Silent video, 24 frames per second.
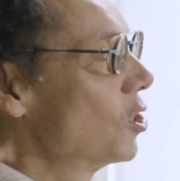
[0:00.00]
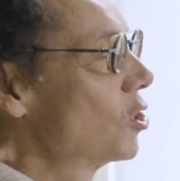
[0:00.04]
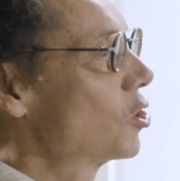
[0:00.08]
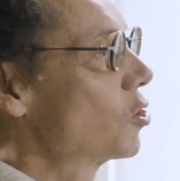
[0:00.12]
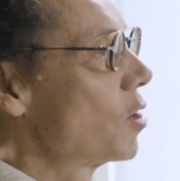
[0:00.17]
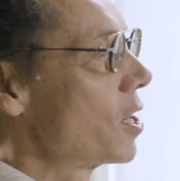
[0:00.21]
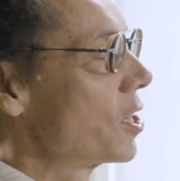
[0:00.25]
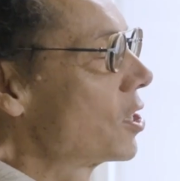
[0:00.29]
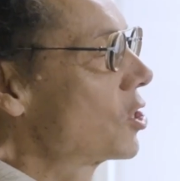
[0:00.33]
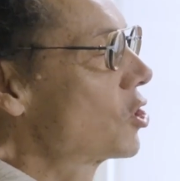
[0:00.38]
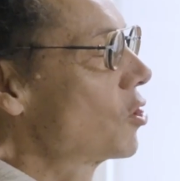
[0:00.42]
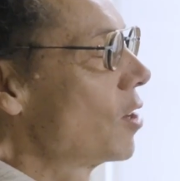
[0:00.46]
You're
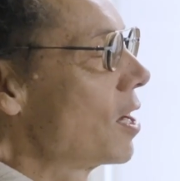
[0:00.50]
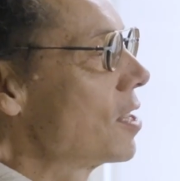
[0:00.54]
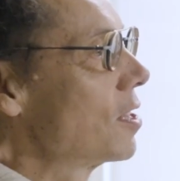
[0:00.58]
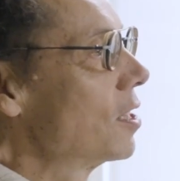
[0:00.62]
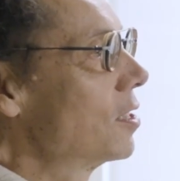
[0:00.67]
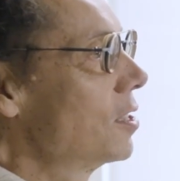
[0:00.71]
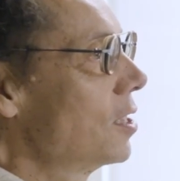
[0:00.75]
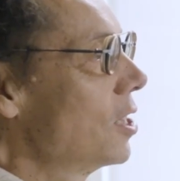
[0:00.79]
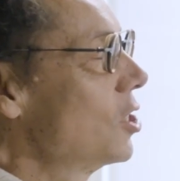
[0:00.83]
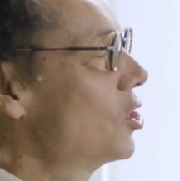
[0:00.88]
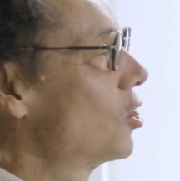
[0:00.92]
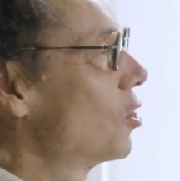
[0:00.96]
trying to train
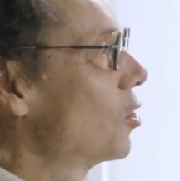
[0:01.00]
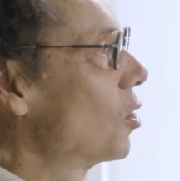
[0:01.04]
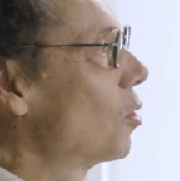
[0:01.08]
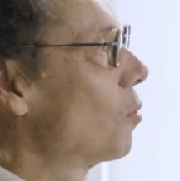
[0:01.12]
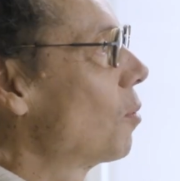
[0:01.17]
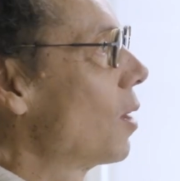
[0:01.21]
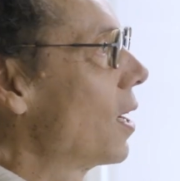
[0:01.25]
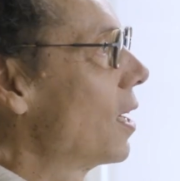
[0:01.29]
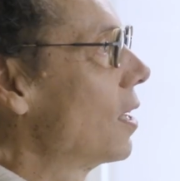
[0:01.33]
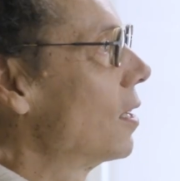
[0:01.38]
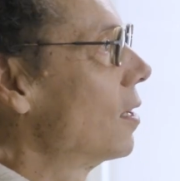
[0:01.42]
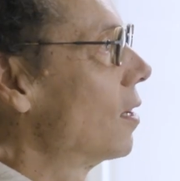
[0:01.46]
the teacher
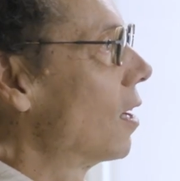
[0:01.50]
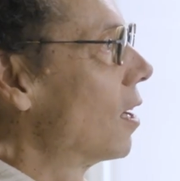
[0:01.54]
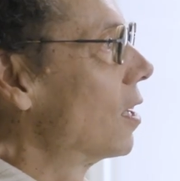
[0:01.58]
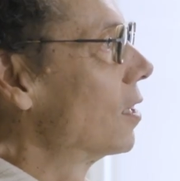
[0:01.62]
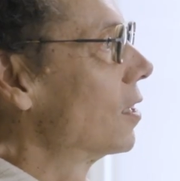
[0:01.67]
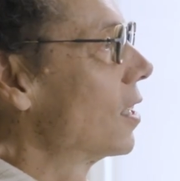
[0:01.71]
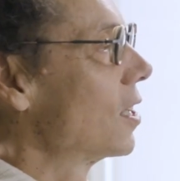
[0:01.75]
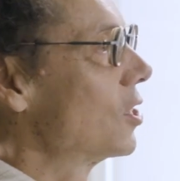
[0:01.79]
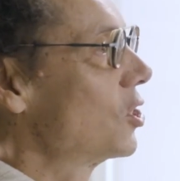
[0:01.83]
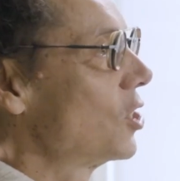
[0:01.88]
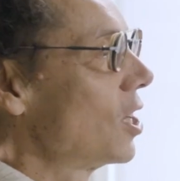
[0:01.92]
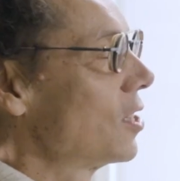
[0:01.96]
the way
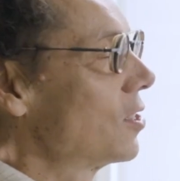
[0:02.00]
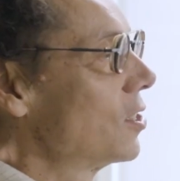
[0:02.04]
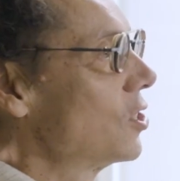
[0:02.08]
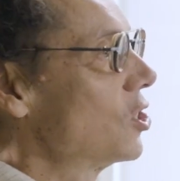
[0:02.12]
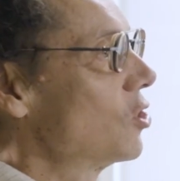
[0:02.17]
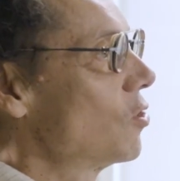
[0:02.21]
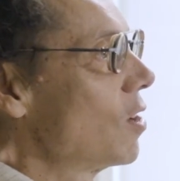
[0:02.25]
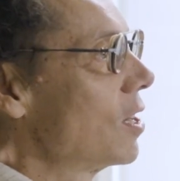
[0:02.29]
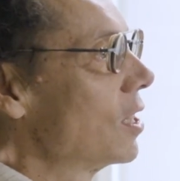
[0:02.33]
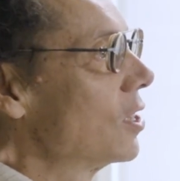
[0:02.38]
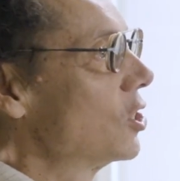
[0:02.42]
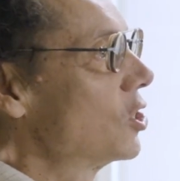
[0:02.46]
online chess
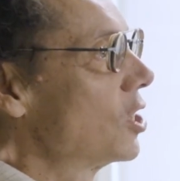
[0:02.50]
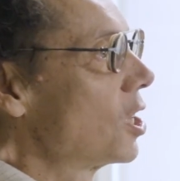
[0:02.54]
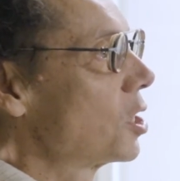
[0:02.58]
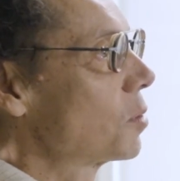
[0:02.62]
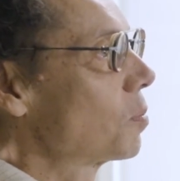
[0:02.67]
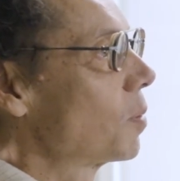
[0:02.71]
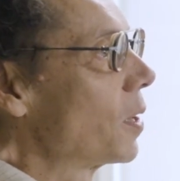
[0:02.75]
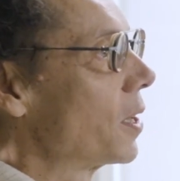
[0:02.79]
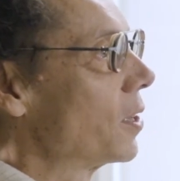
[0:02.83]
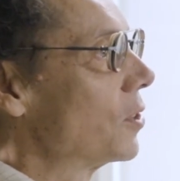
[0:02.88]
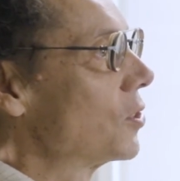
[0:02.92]
is training chess